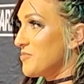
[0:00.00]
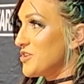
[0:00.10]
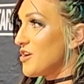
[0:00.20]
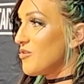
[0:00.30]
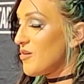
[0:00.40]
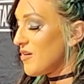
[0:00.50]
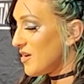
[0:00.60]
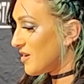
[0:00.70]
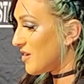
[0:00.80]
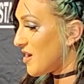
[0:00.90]
But no,
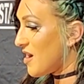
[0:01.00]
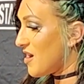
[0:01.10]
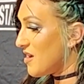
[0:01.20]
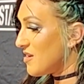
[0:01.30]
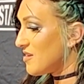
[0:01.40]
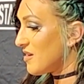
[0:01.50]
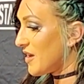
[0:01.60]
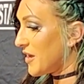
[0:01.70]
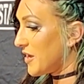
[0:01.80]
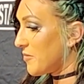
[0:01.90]
I
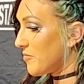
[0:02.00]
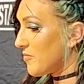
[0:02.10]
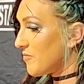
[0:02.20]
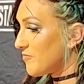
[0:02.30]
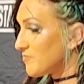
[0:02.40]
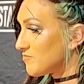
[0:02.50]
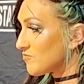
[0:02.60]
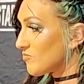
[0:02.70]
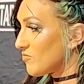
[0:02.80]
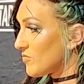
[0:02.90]
am
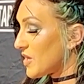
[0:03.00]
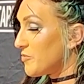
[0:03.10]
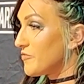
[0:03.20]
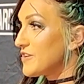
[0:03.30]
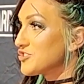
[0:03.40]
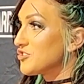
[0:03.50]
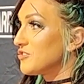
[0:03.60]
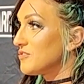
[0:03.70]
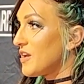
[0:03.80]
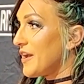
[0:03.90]
a professional.